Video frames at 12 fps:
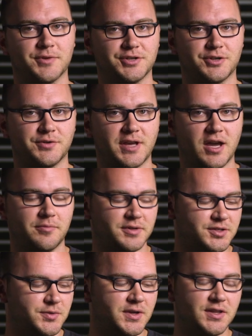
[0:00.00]
So
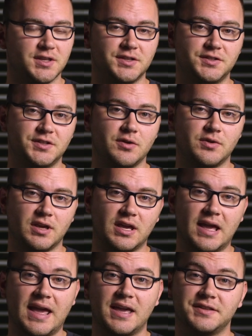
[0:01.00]
many people asked me
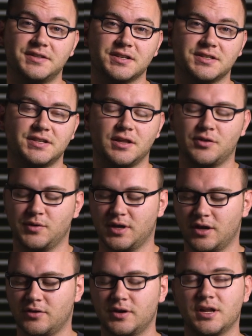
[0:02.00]
about that
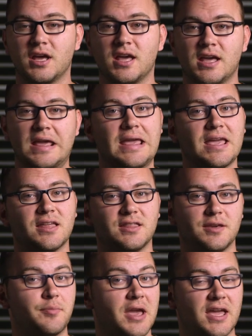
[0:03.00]
comparison, and I think it was
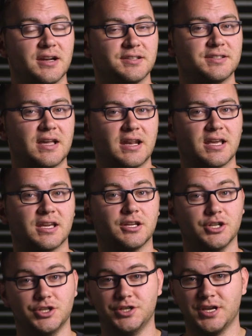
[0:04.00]
because the GH4 was
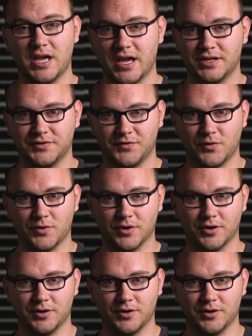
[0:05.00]
getting pretty low in cost and the